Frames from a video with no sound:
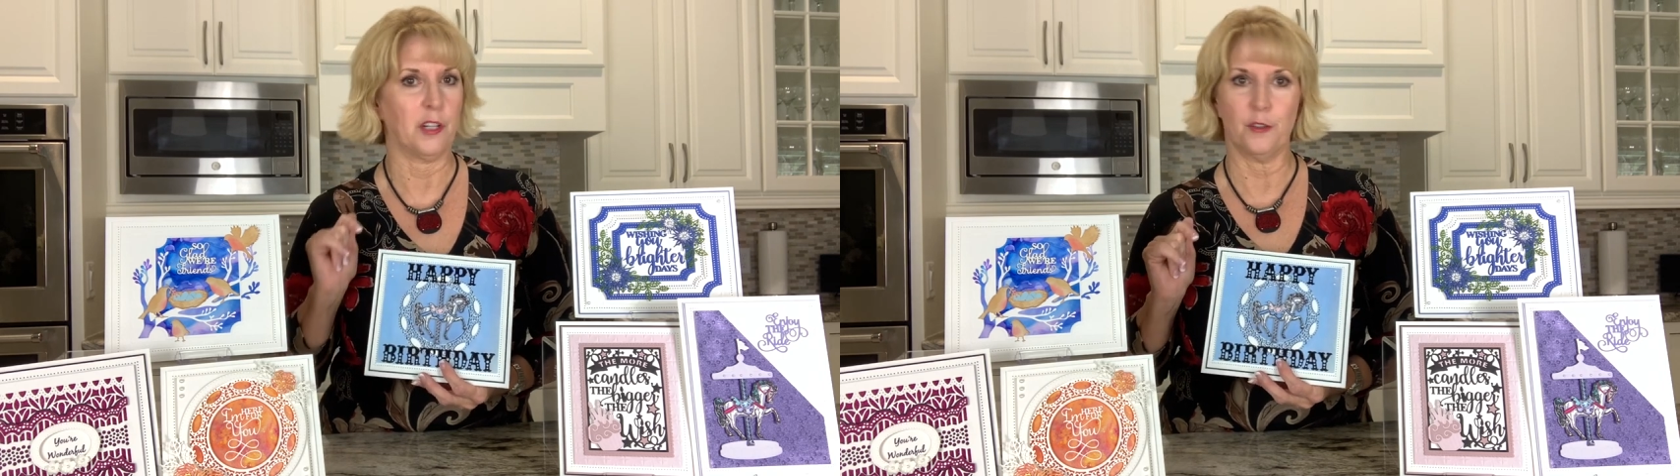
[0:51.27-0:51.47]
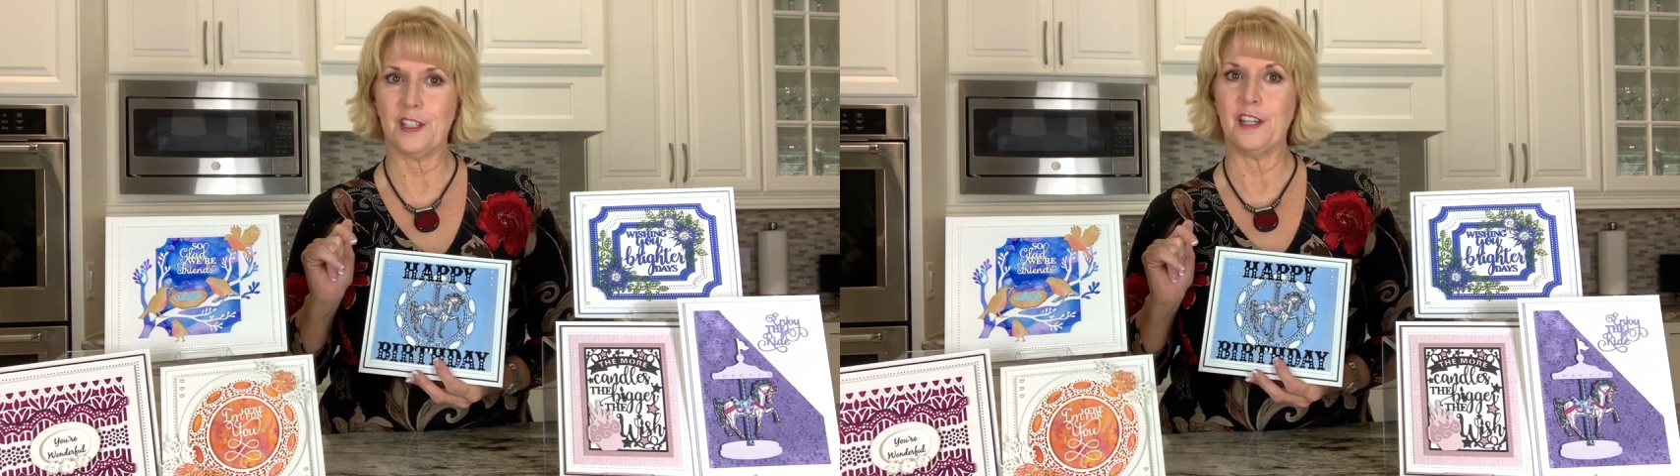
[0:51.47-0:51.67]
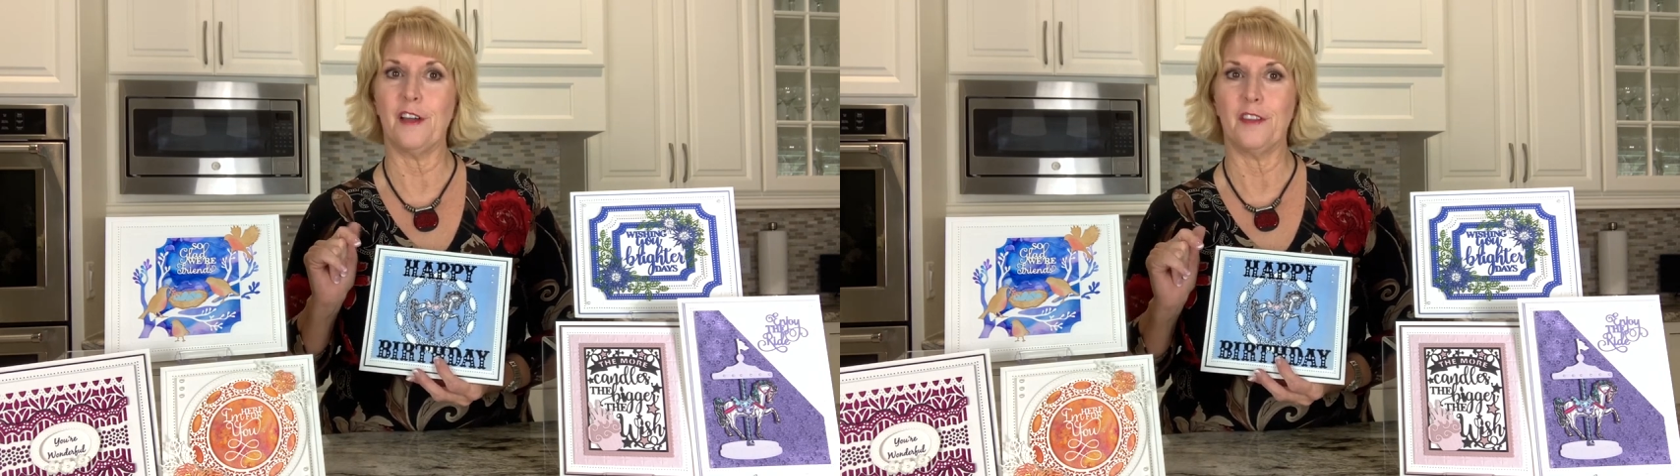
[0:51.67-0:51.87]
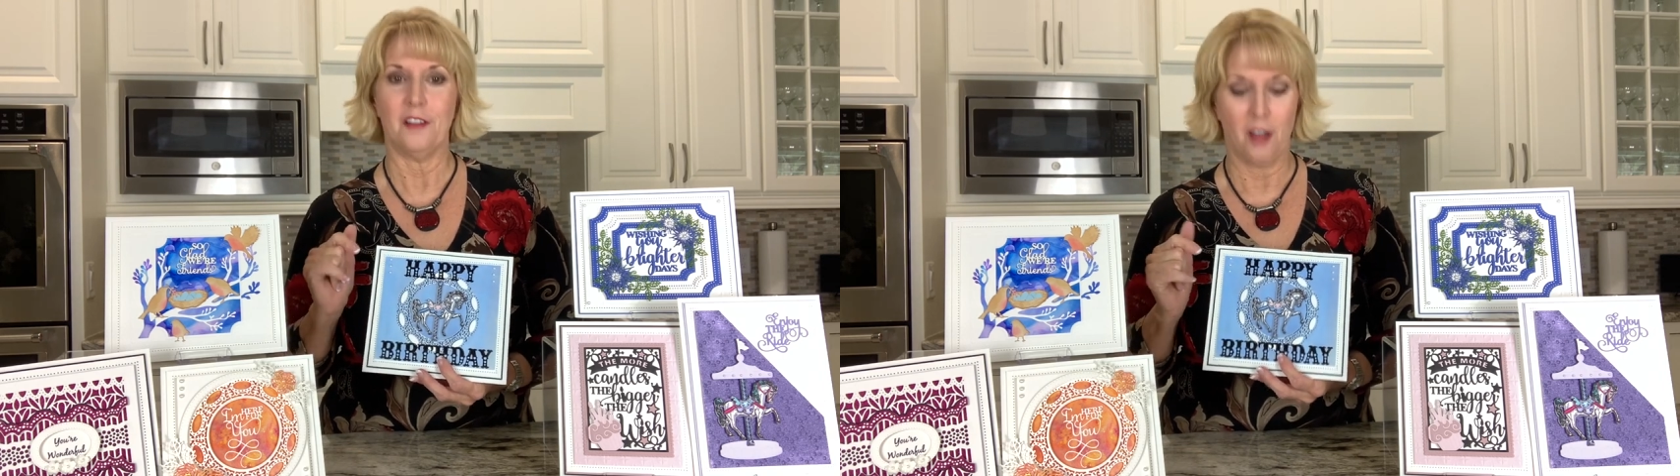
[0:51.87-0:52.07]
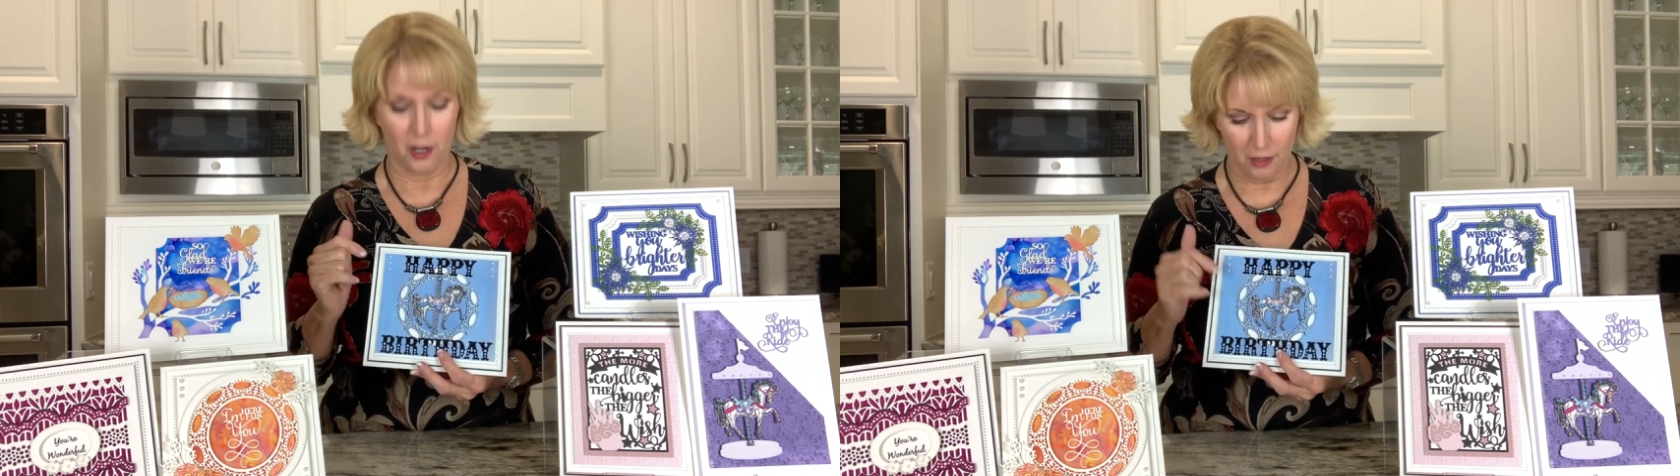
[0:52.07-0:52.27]
but you'll see on the,
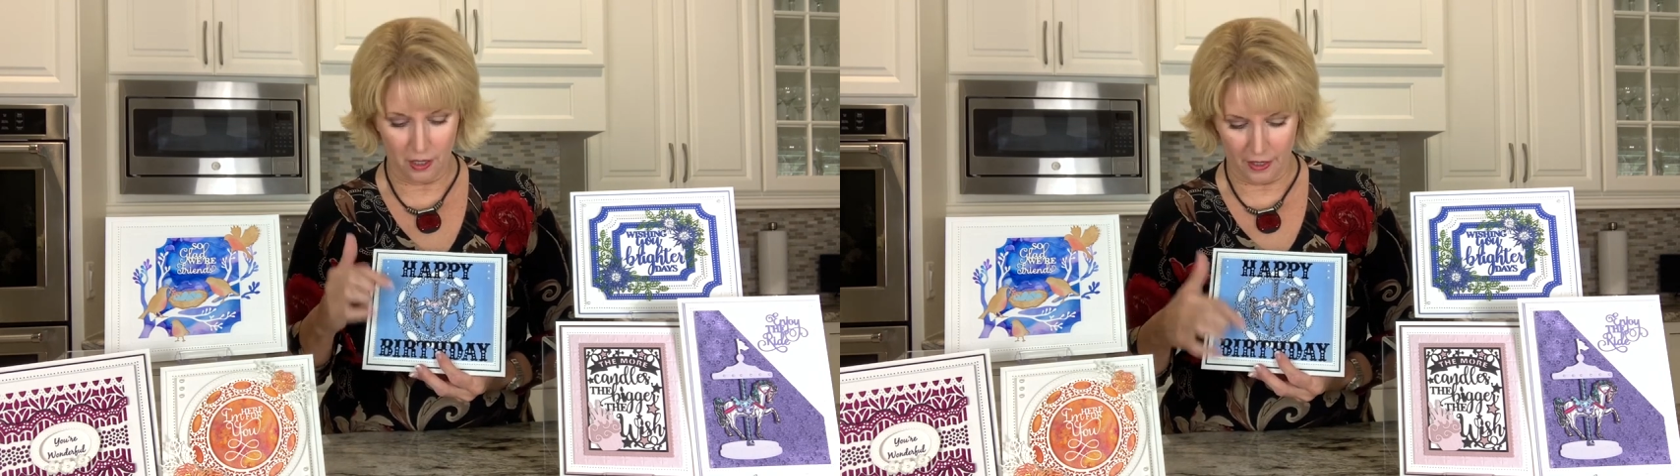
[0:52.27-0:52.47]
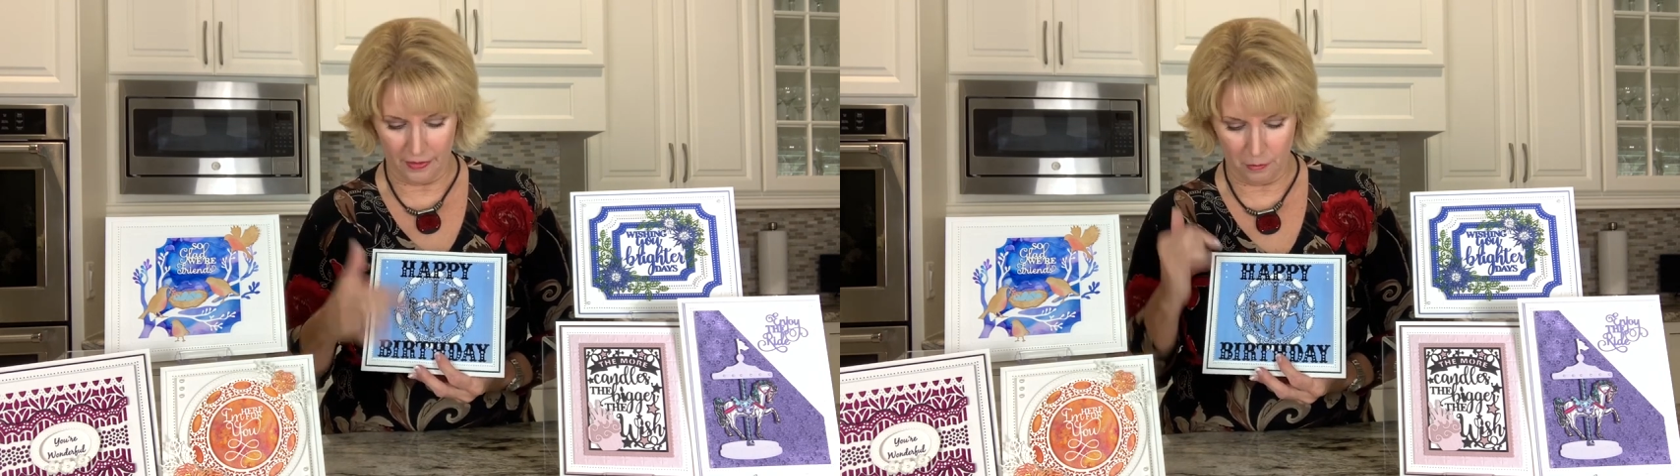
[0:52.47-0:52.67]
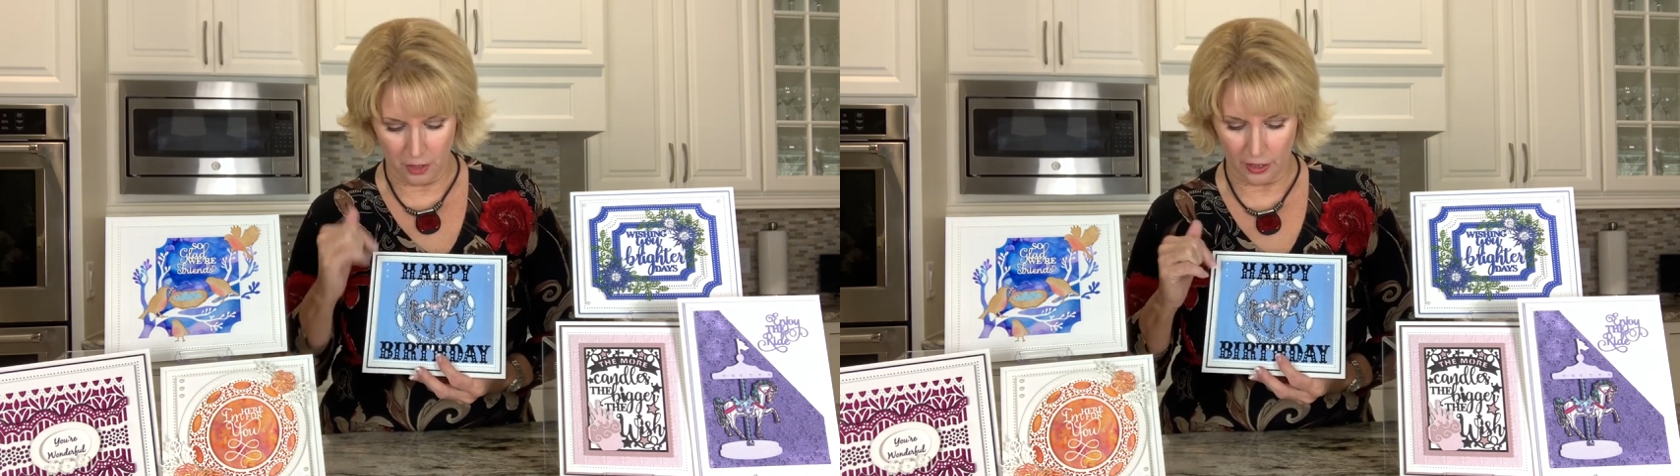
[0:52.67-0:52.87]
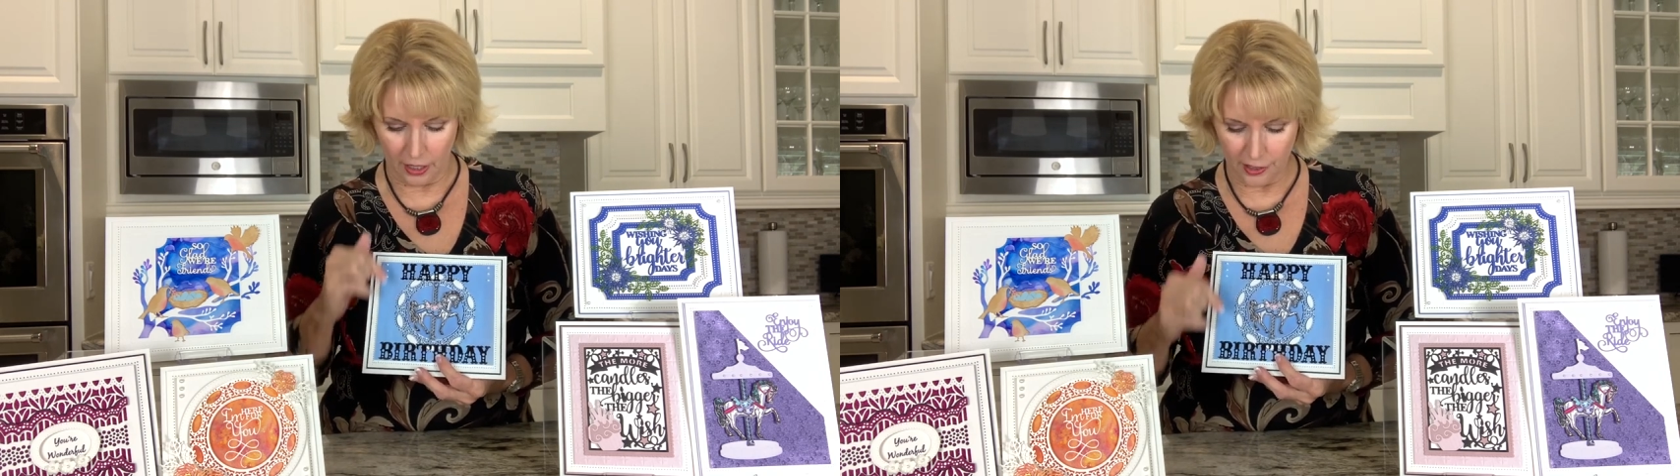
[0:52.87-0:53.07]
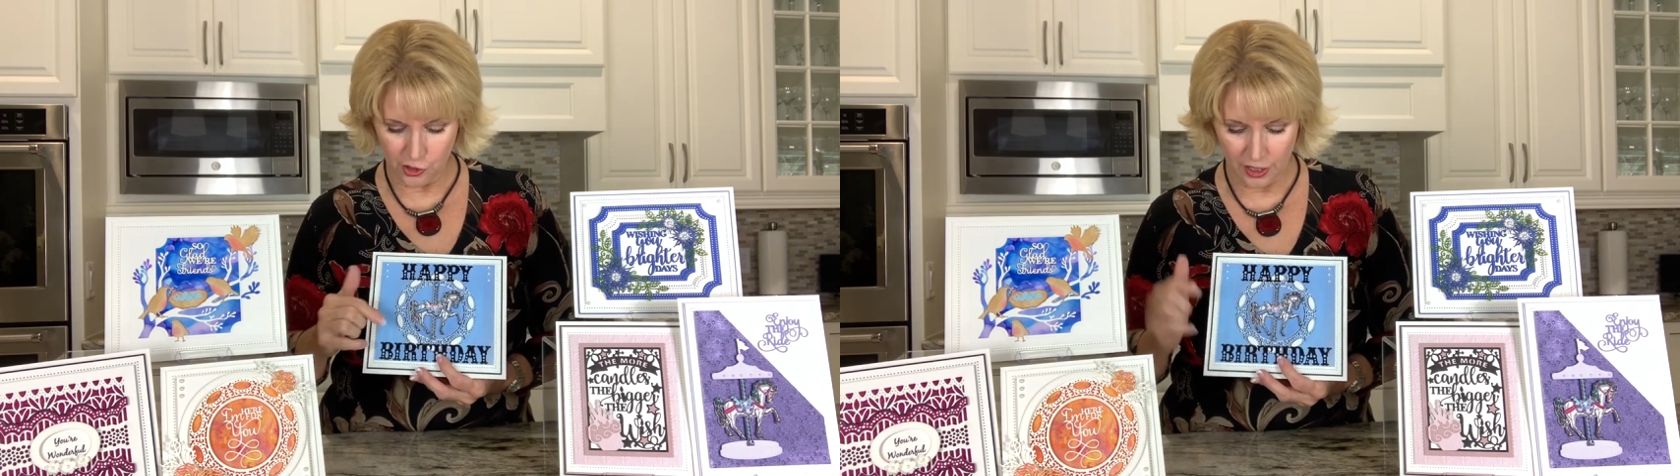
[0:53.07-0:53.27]
log, uh, the blog
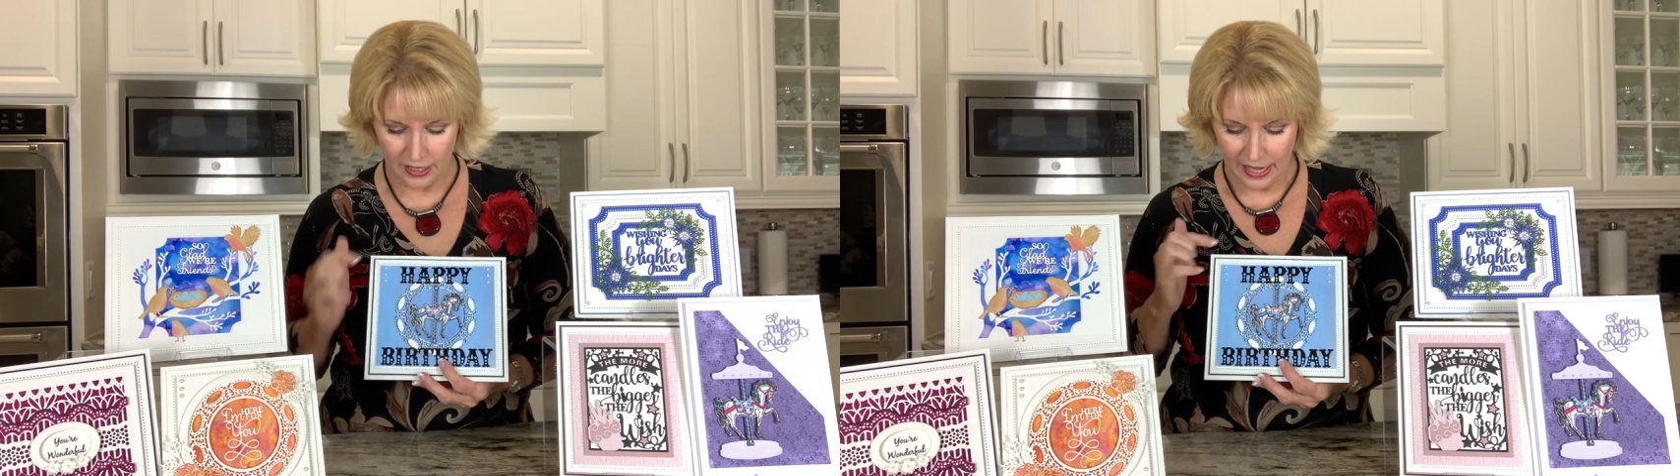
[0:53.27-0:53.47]
launch,